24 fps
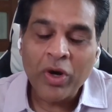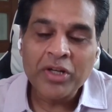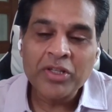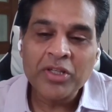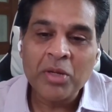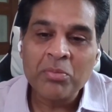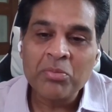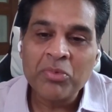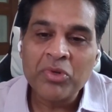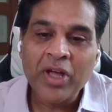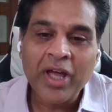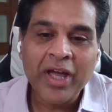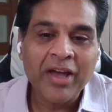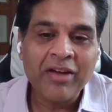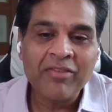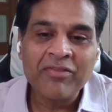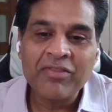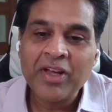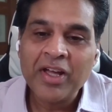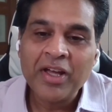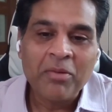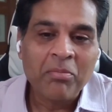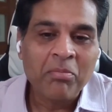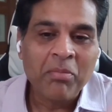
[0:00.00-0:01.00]
want them to
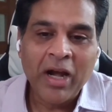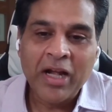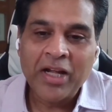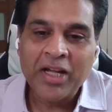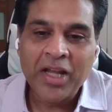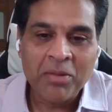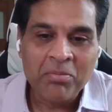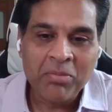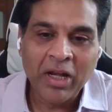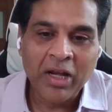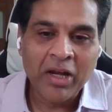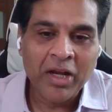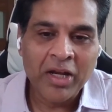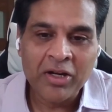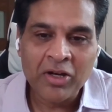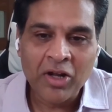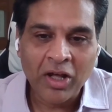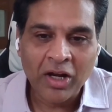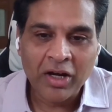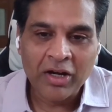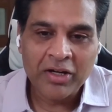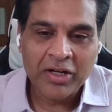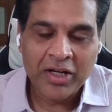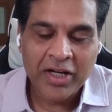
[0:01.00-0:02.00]
have multi-million
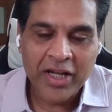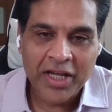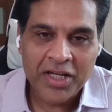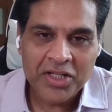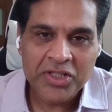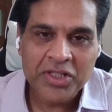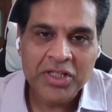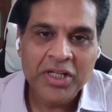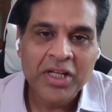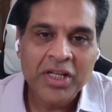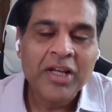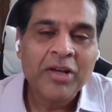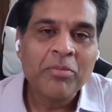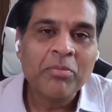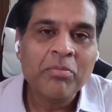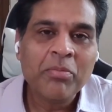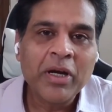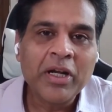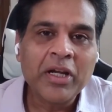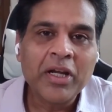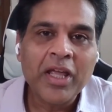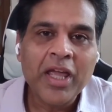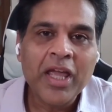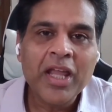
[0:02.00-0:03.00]
dollar tests.
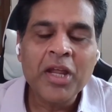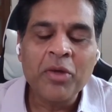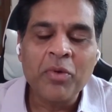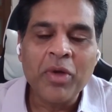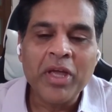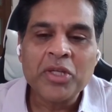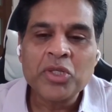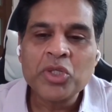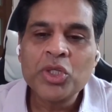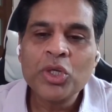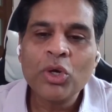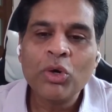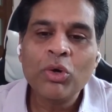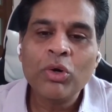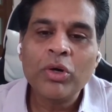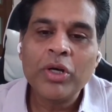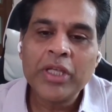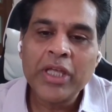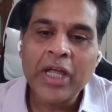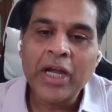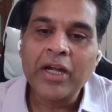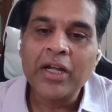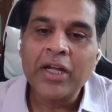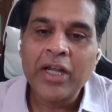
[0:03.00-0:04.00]
But anyway, so
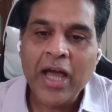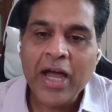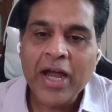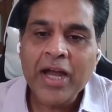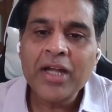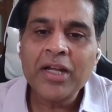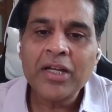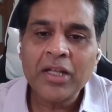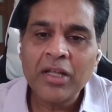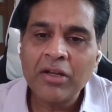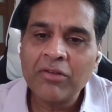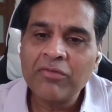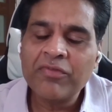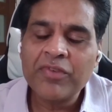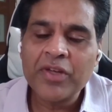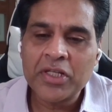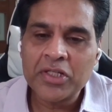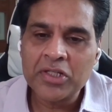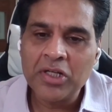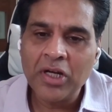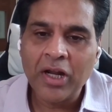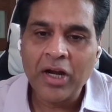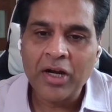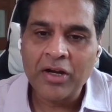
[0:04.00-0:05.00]
yeah, diet can
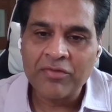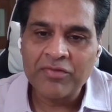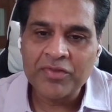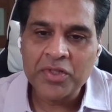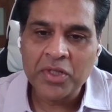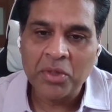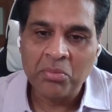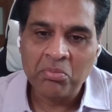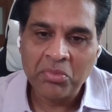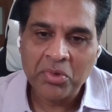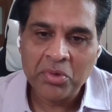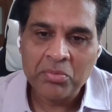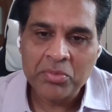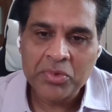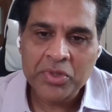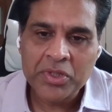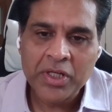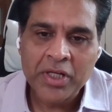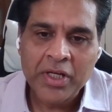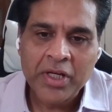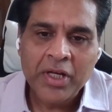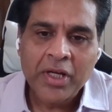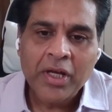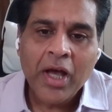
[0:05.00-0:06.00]
fix a lot of symptoms.
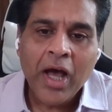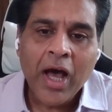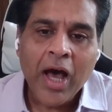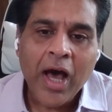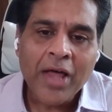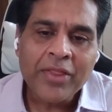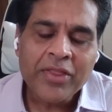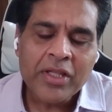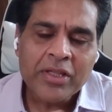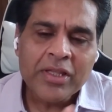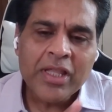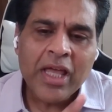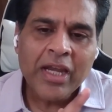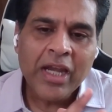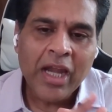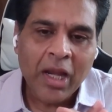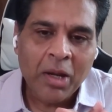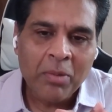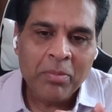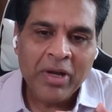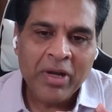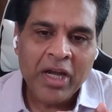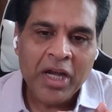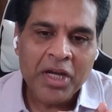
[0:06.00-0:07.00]
Other than
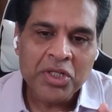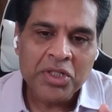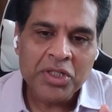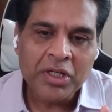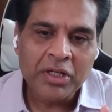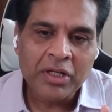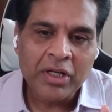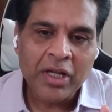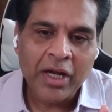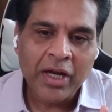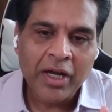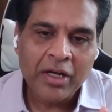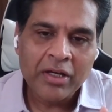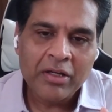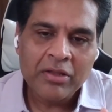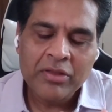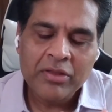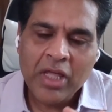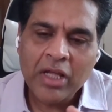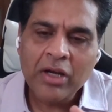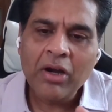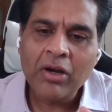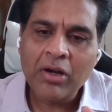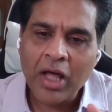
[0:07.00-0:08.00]
elimination diet,
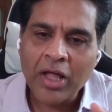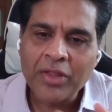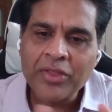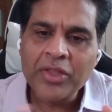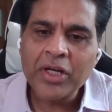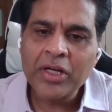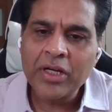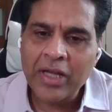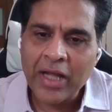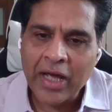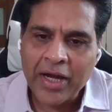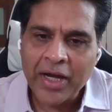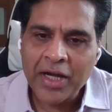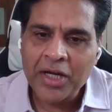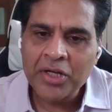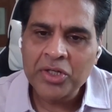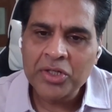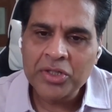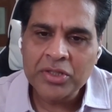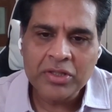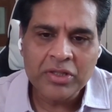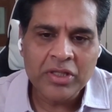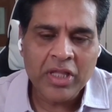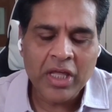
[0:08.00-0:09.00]
there are other
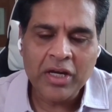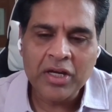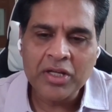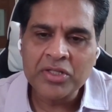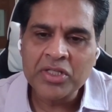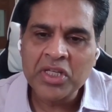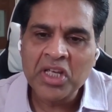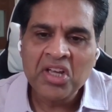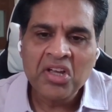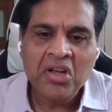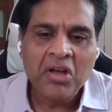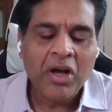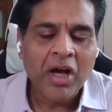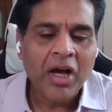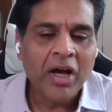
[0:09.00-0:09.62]
diets. There is